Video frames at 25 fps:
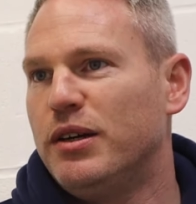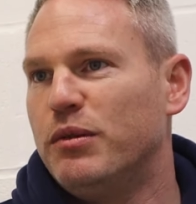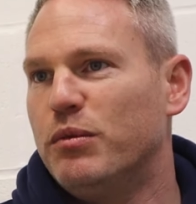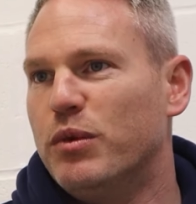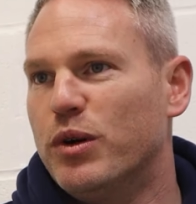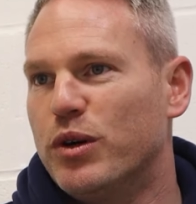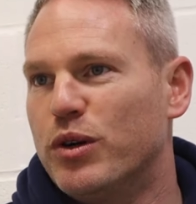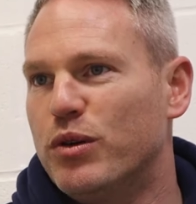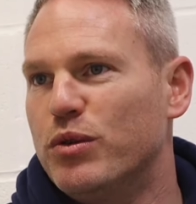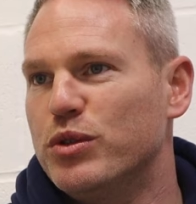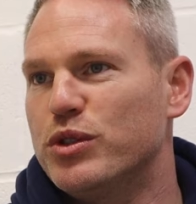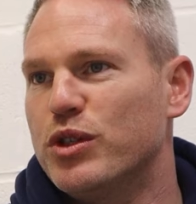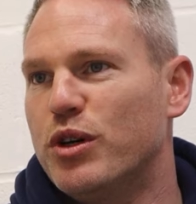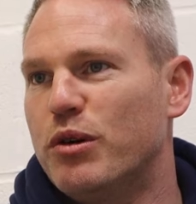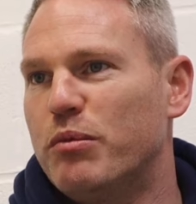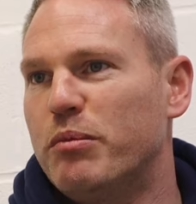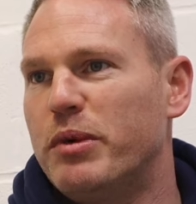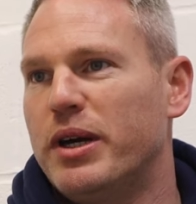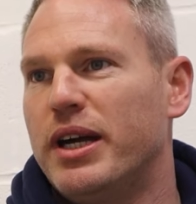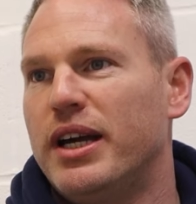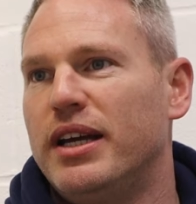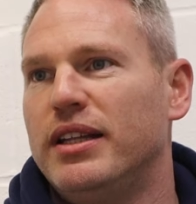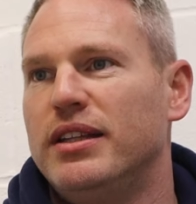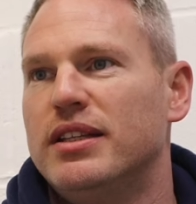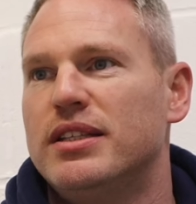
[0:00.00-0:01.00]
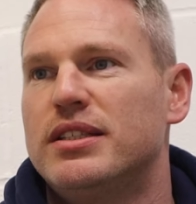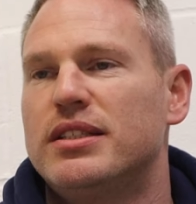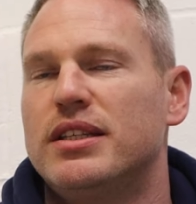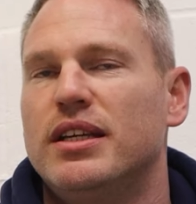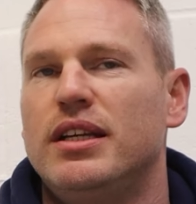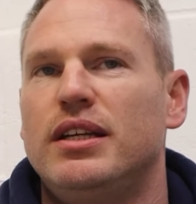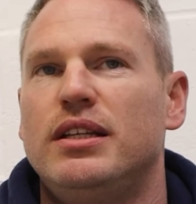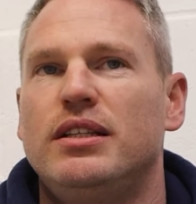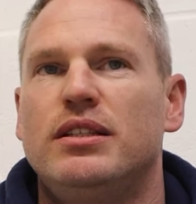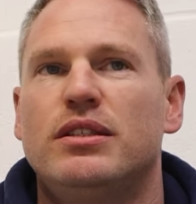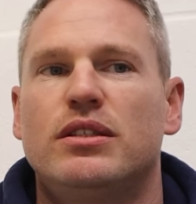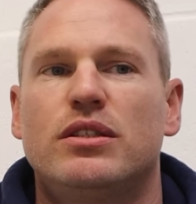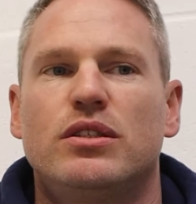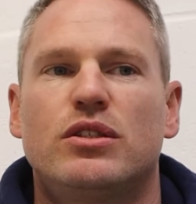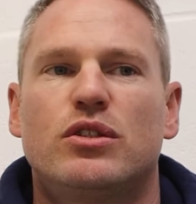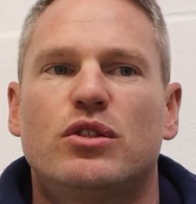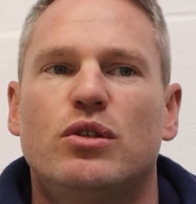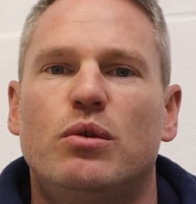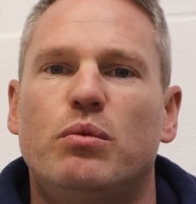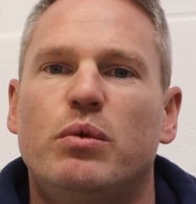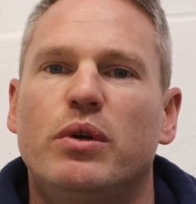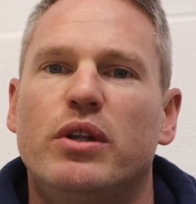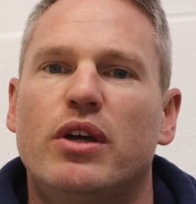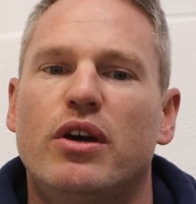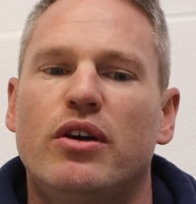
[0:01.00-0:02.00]
what goes on behind the scenes.
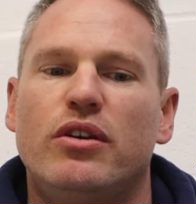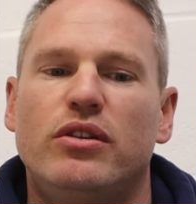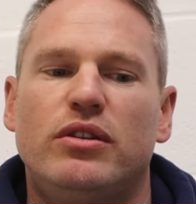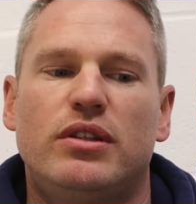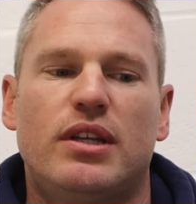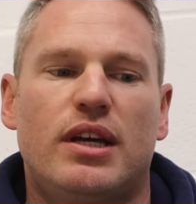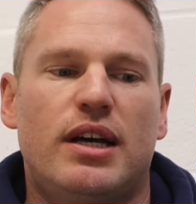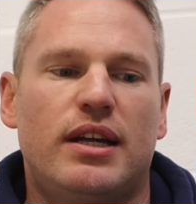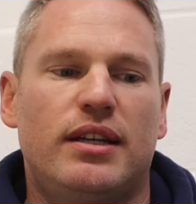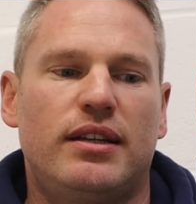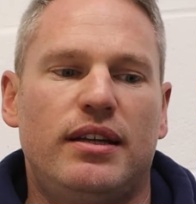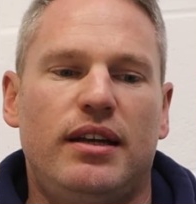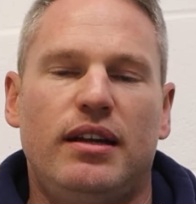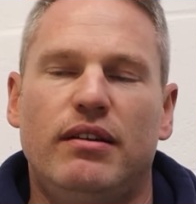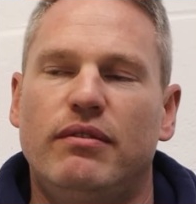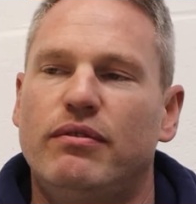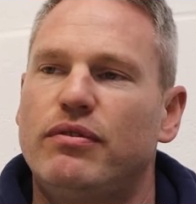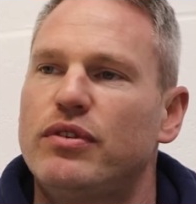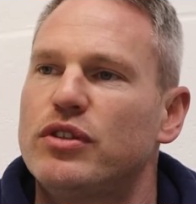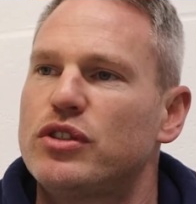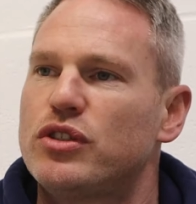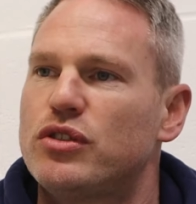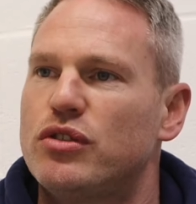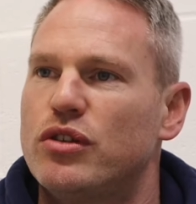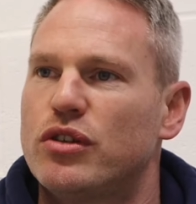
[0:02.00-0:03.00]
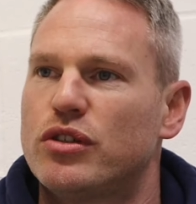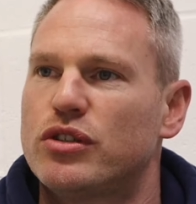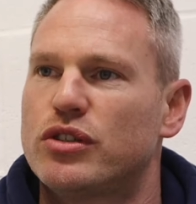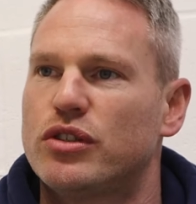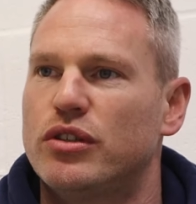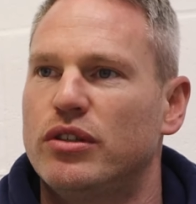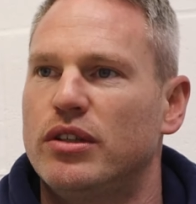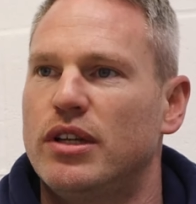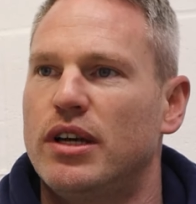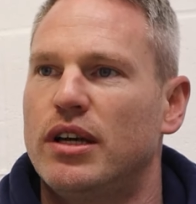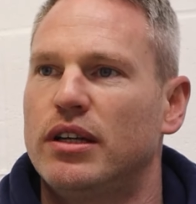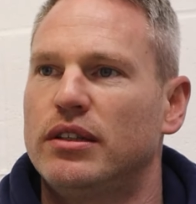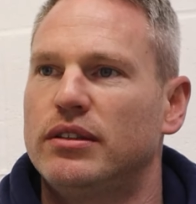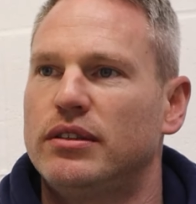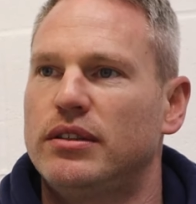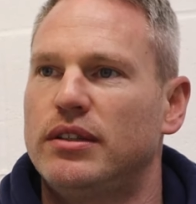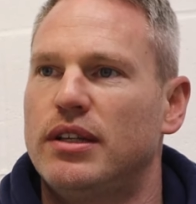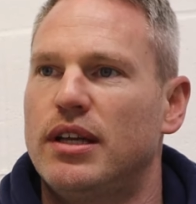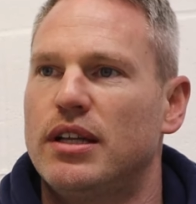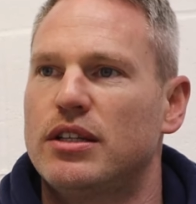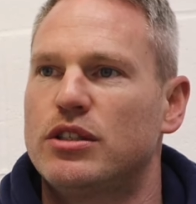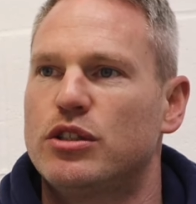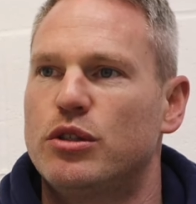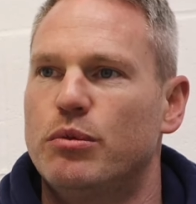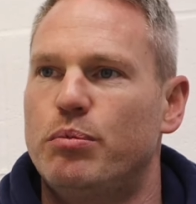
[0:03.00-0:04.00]
So, without that infrastructure and that,
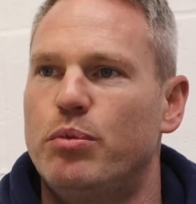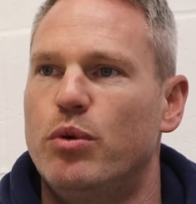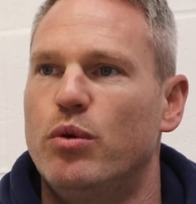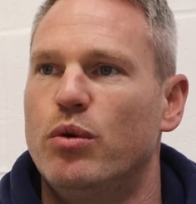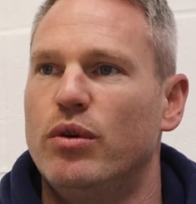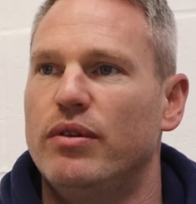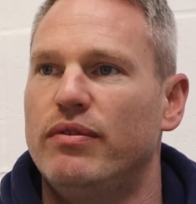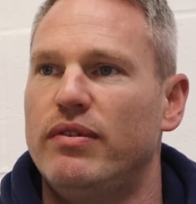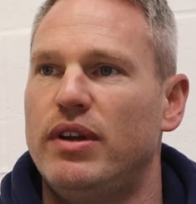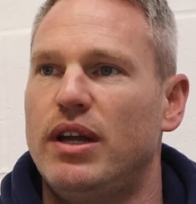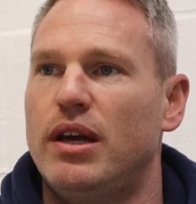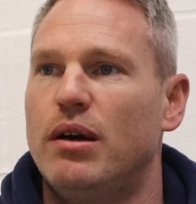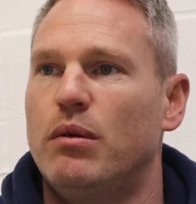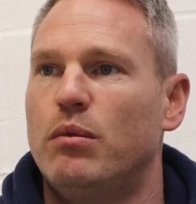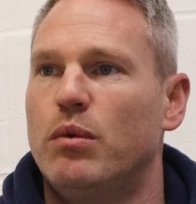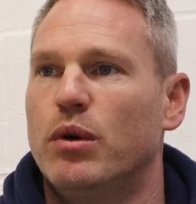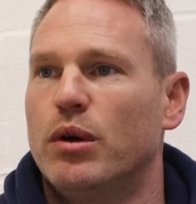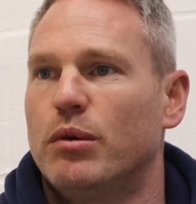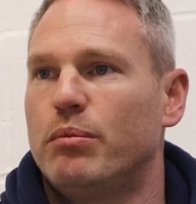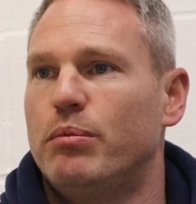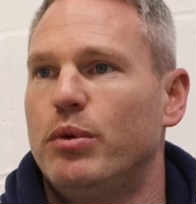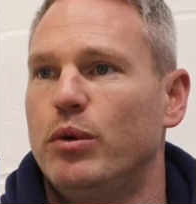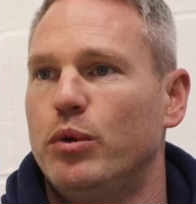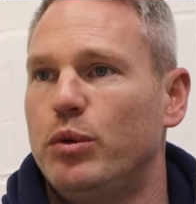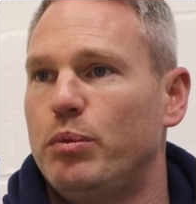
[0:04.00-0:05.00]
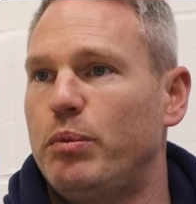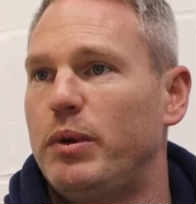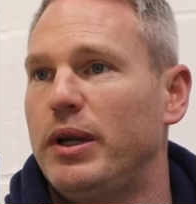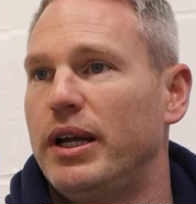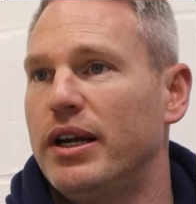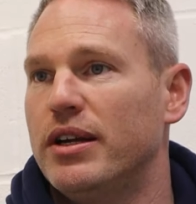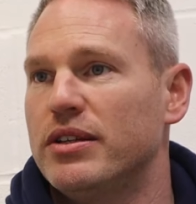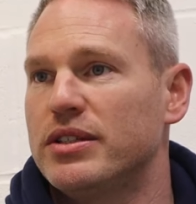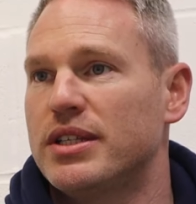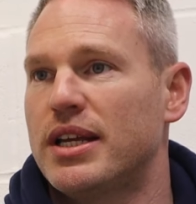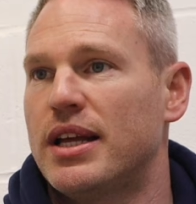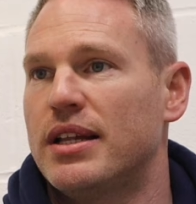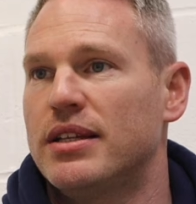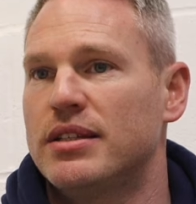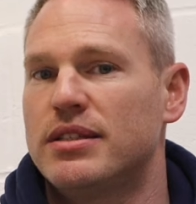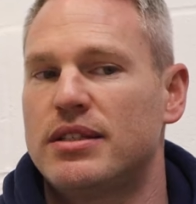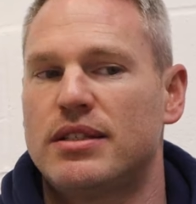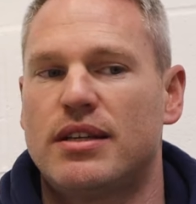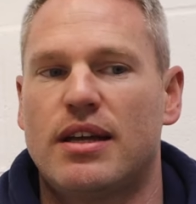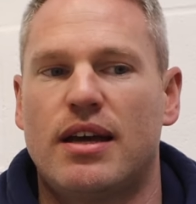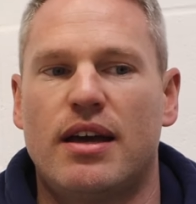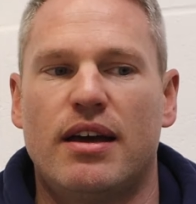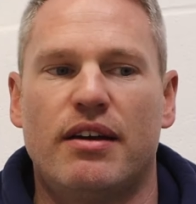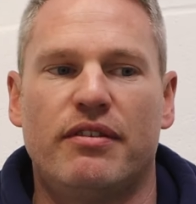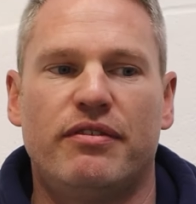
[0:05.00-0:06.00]
that supportive network, both players and
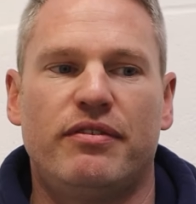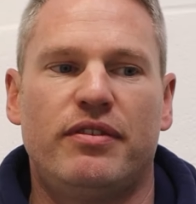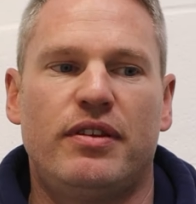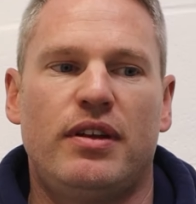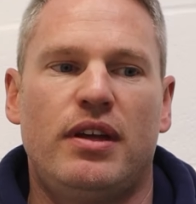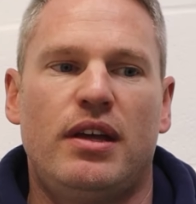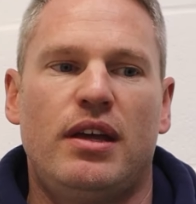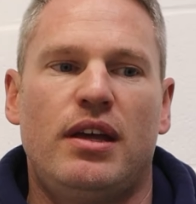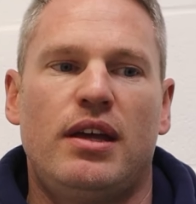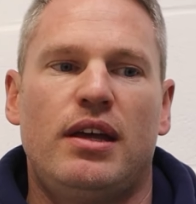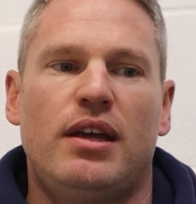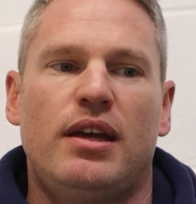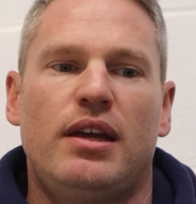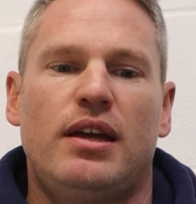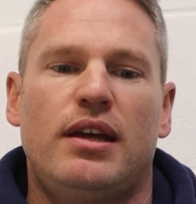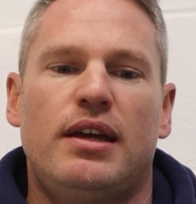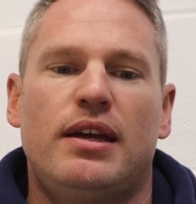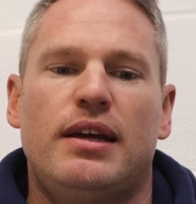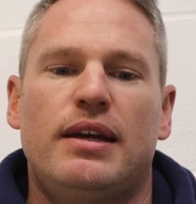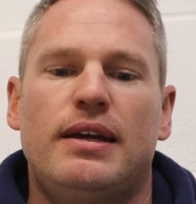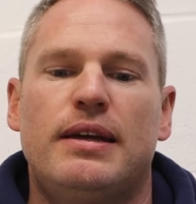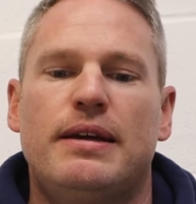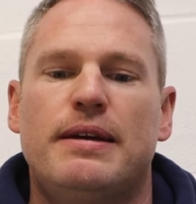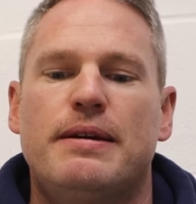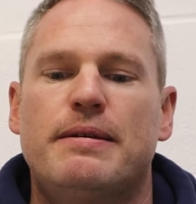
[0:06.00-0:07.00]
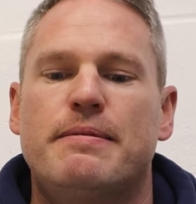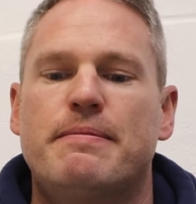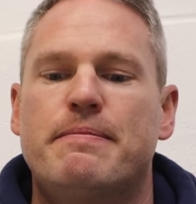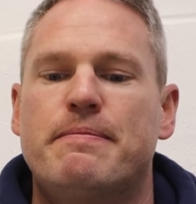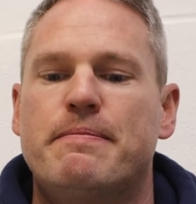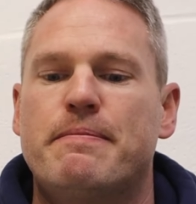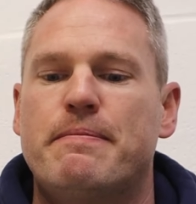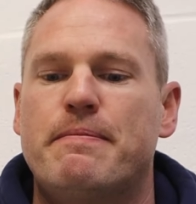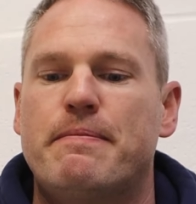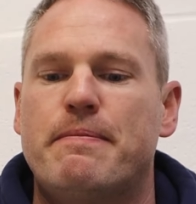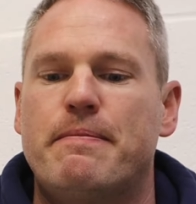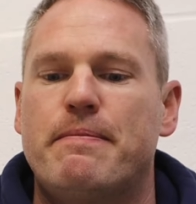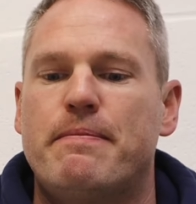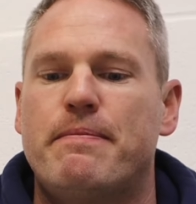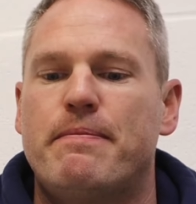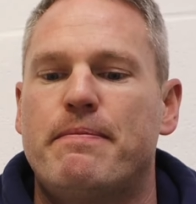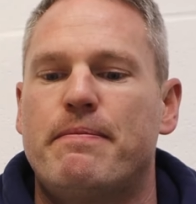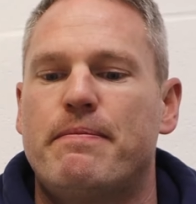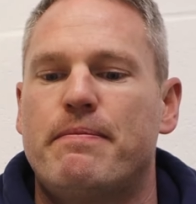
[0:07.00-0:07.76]
staff, um,